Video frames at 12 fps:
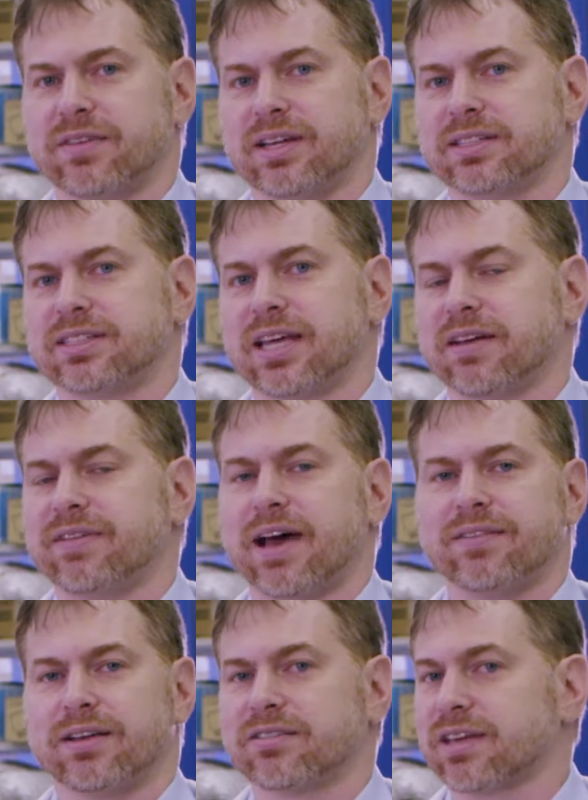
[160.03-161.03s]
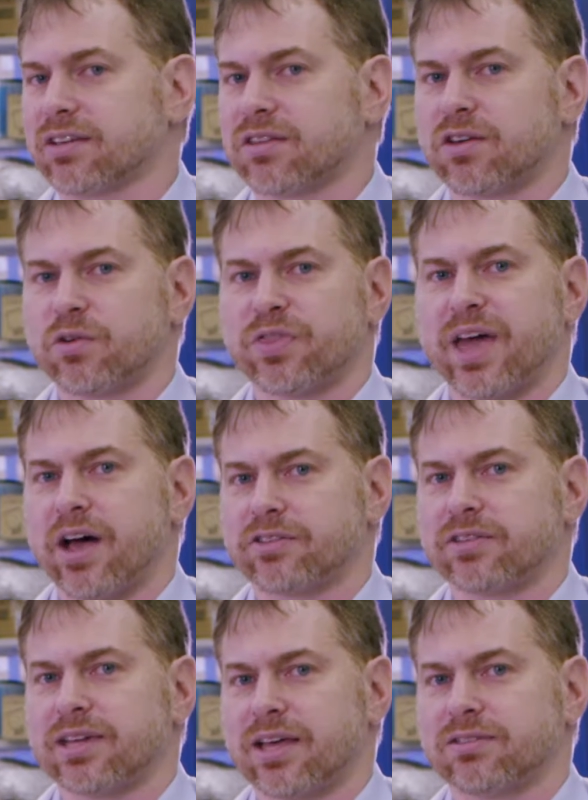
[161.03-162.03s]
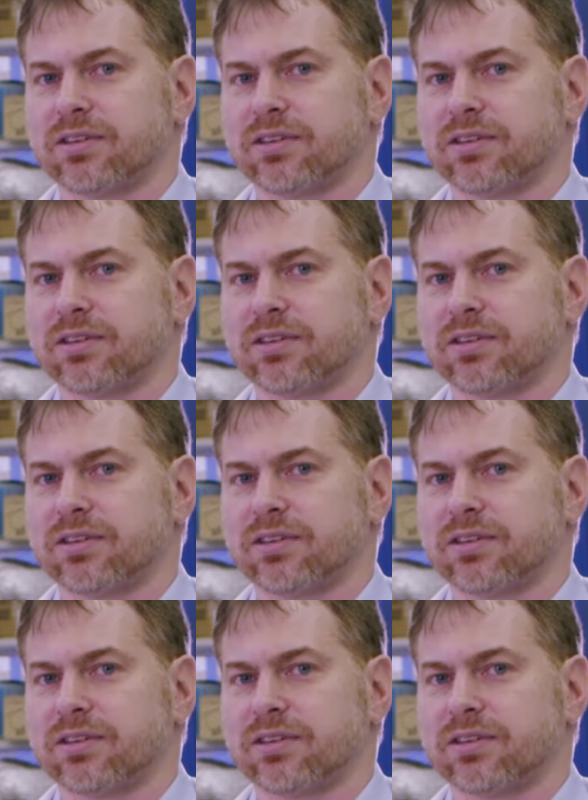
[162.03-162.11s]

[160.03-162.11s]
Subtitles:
and instead of having 600,000 deaths